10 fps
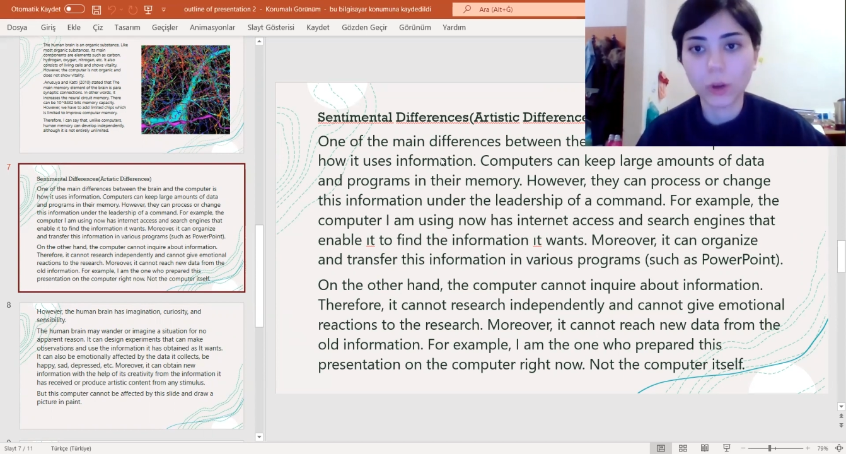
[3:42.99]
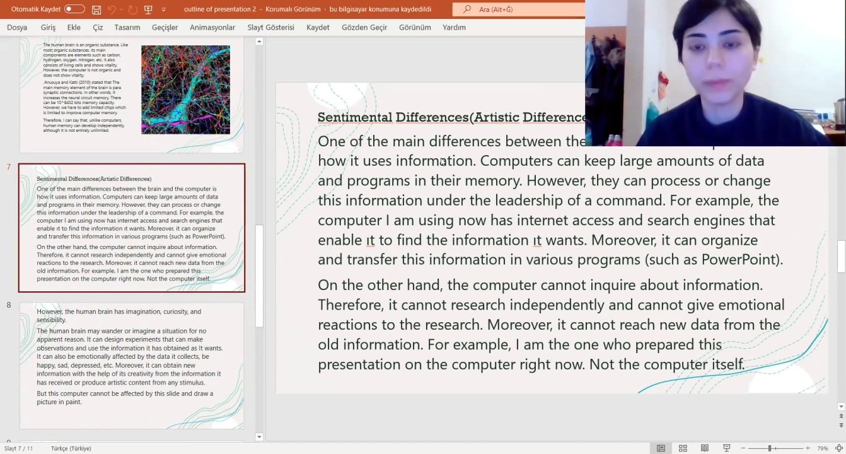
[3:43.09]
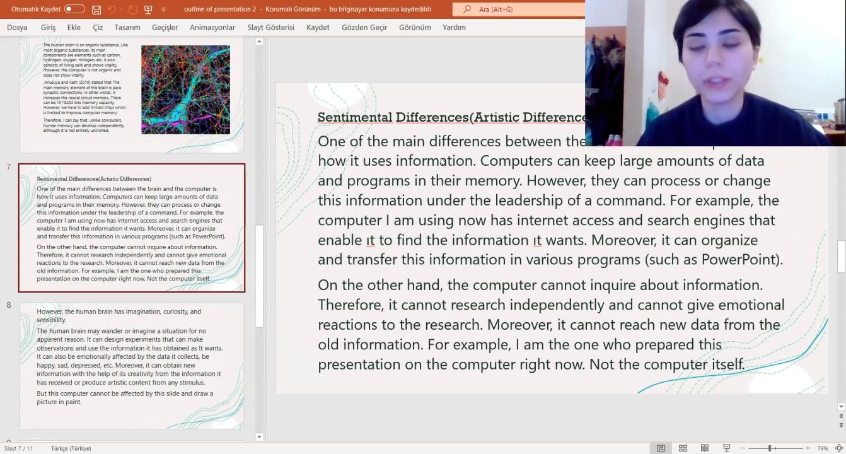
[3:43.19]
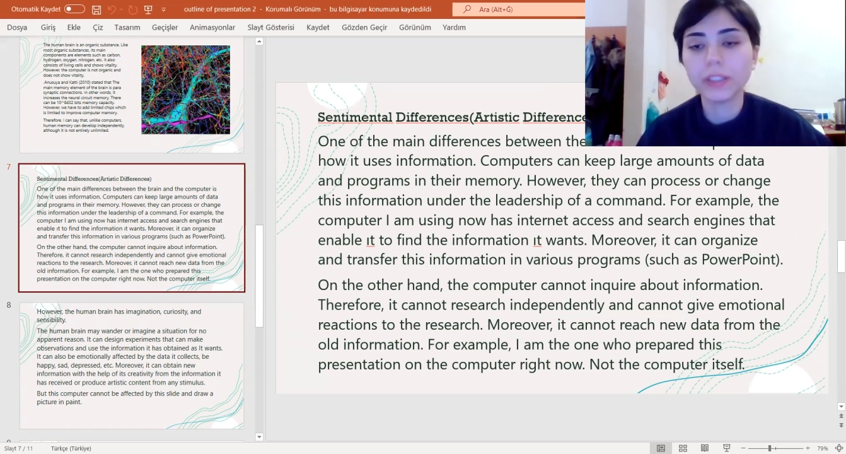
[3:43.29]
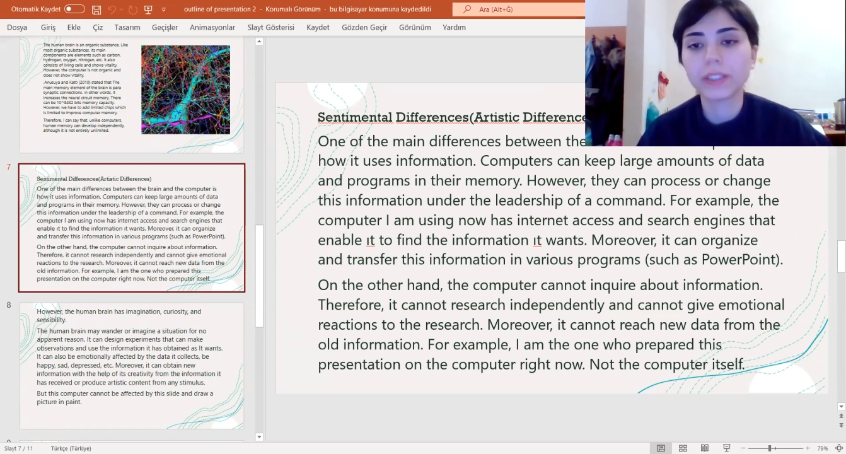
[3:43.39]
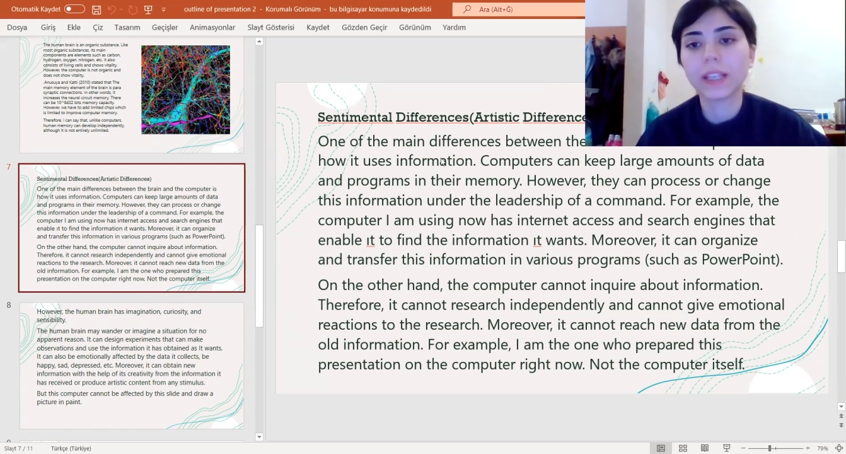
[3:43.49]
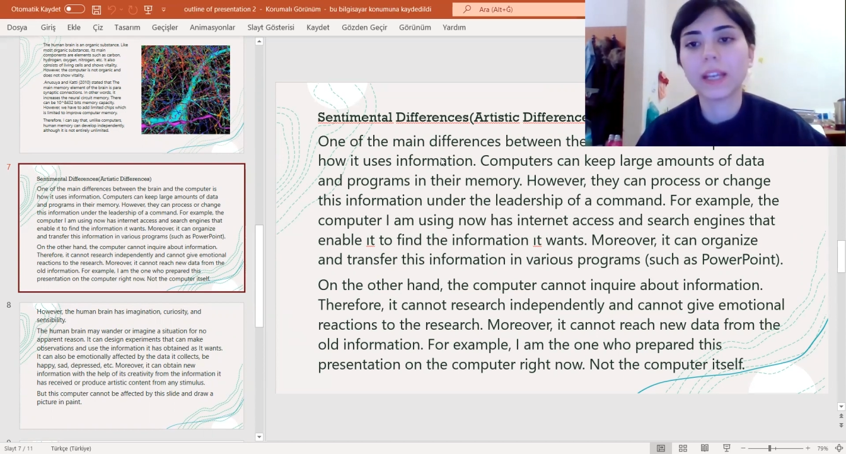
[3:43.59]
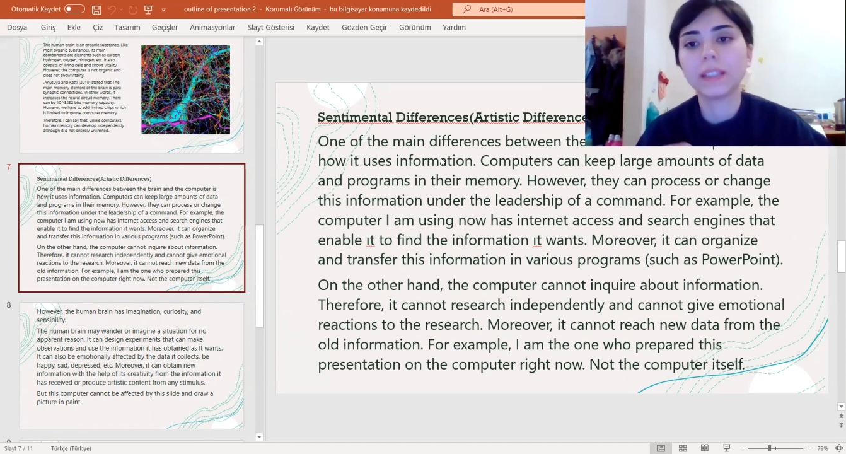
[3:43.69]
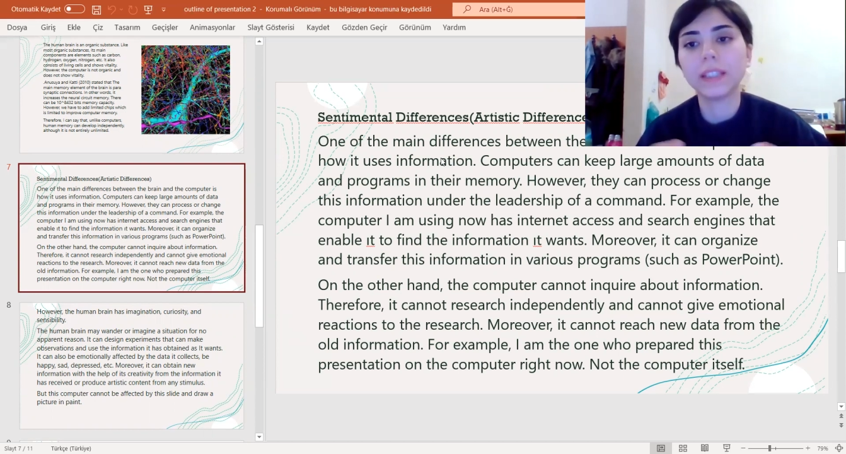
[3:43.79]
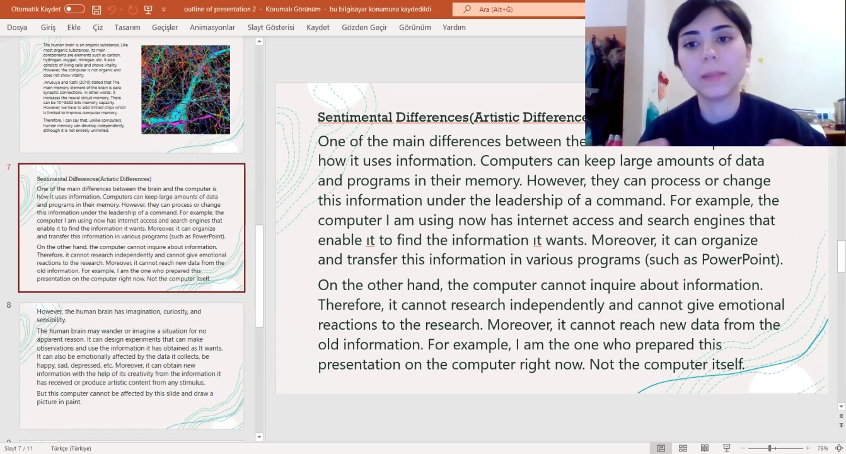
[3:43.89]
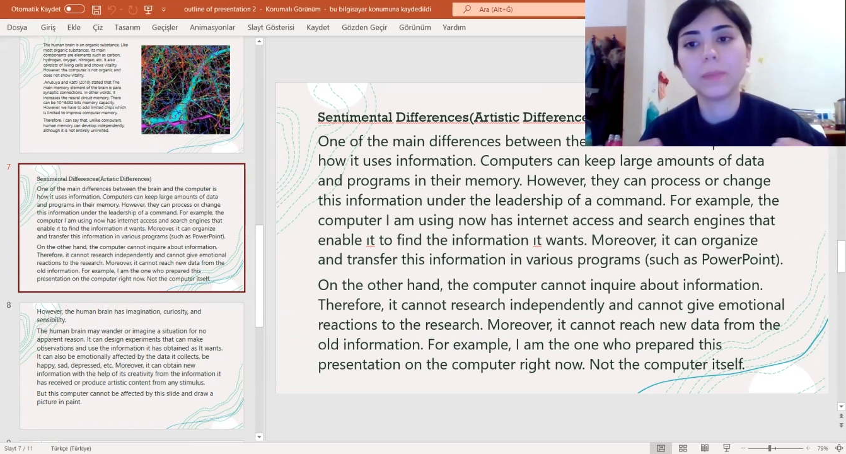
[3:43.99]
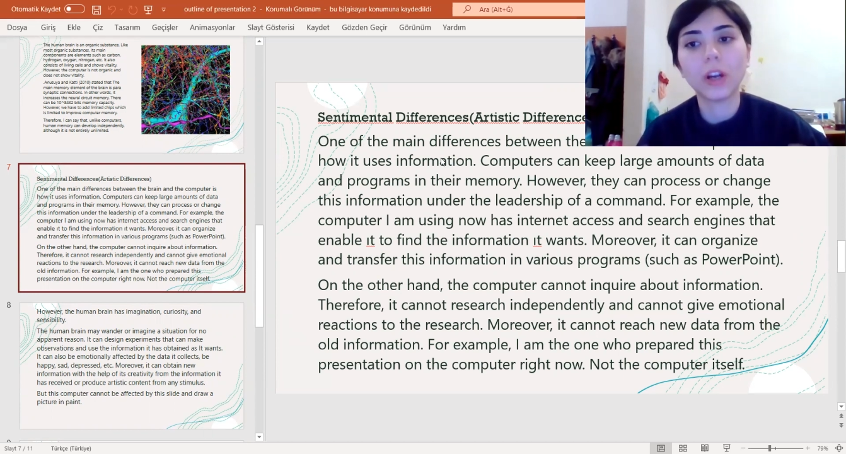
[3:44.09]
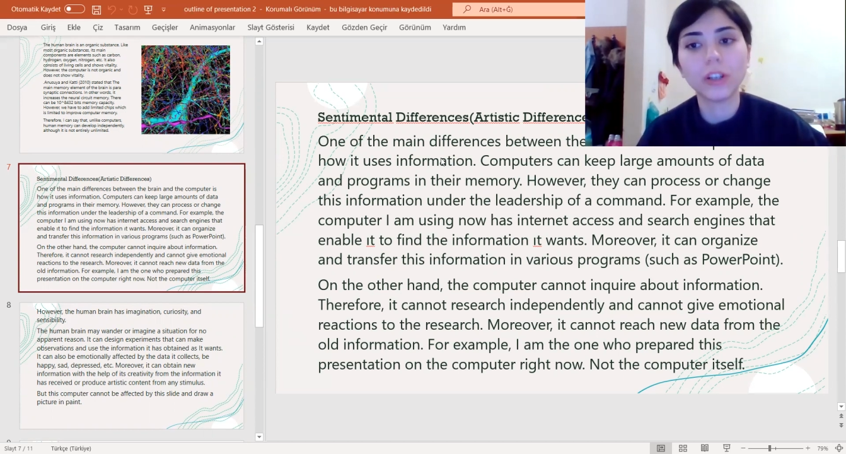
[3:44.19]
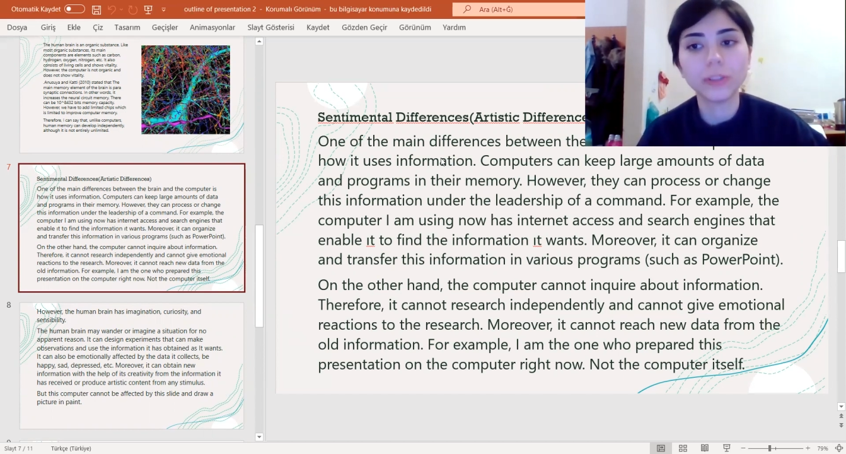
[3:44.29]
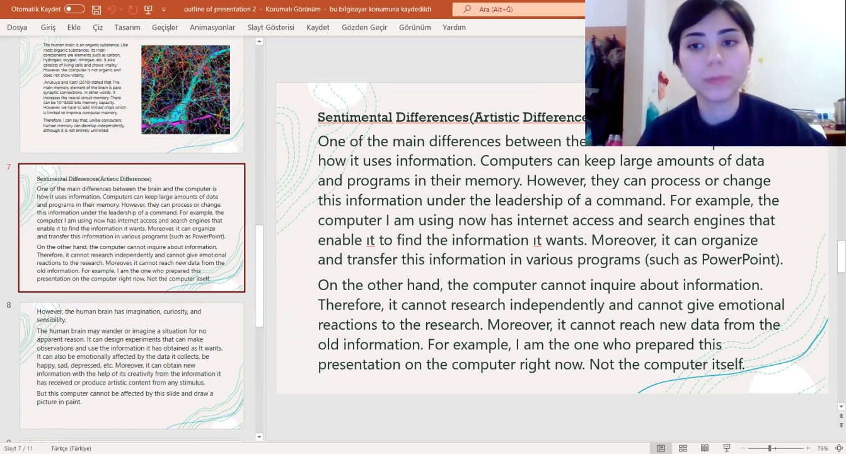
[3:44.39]
Computers can keep
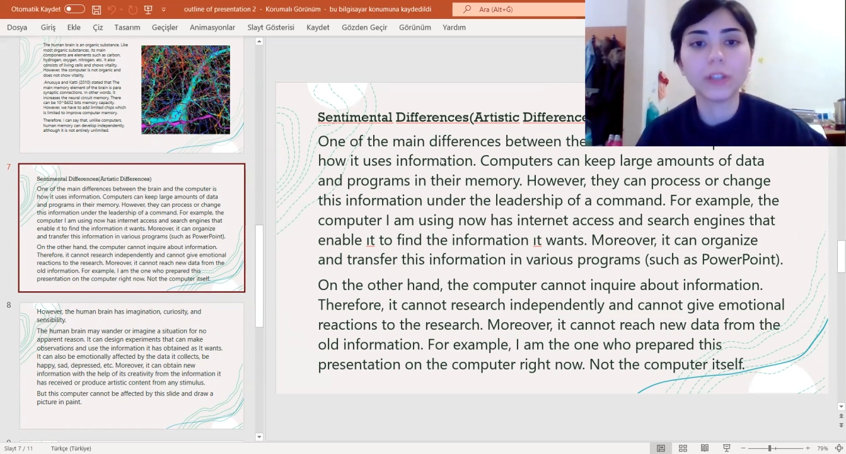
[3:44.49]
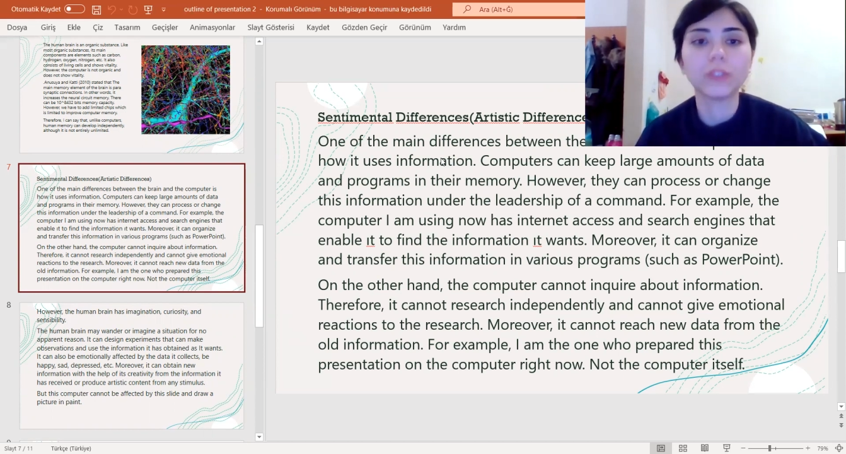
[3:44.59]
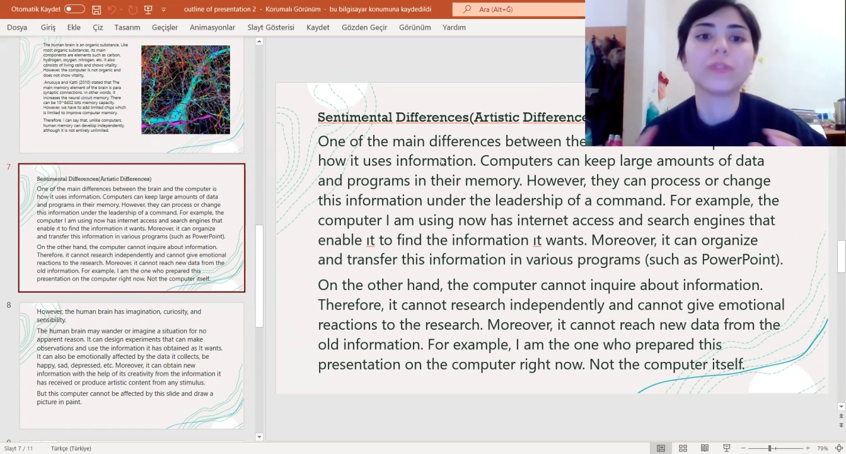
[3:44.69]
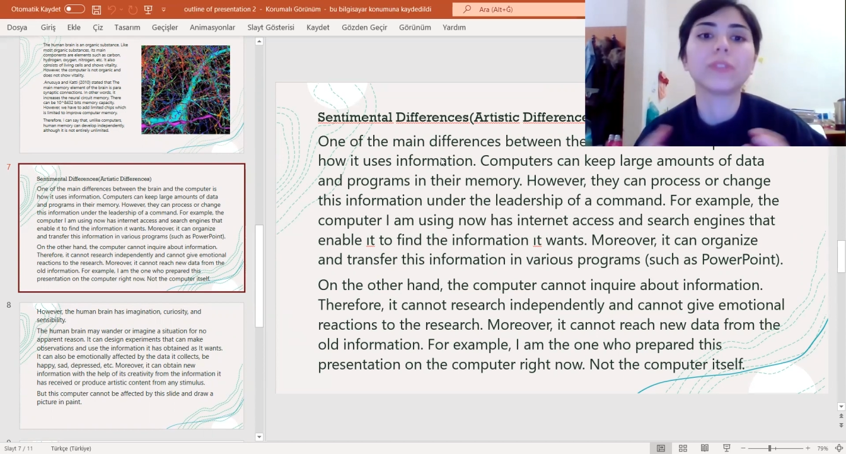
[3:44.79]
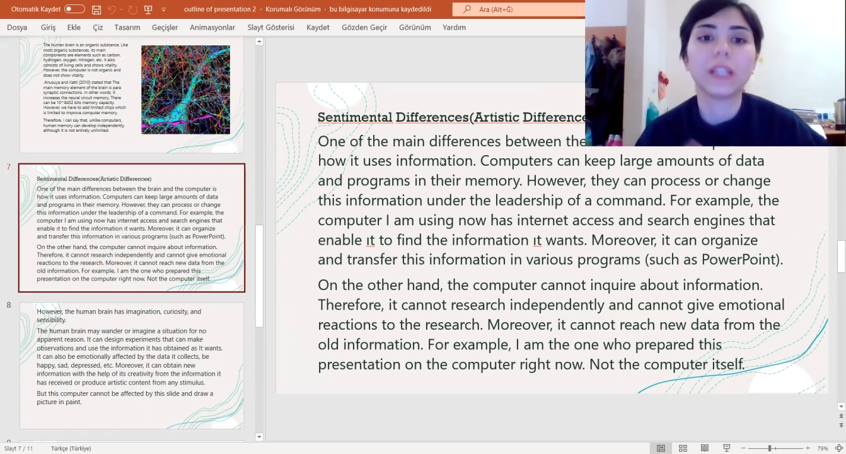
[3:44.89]
large amount of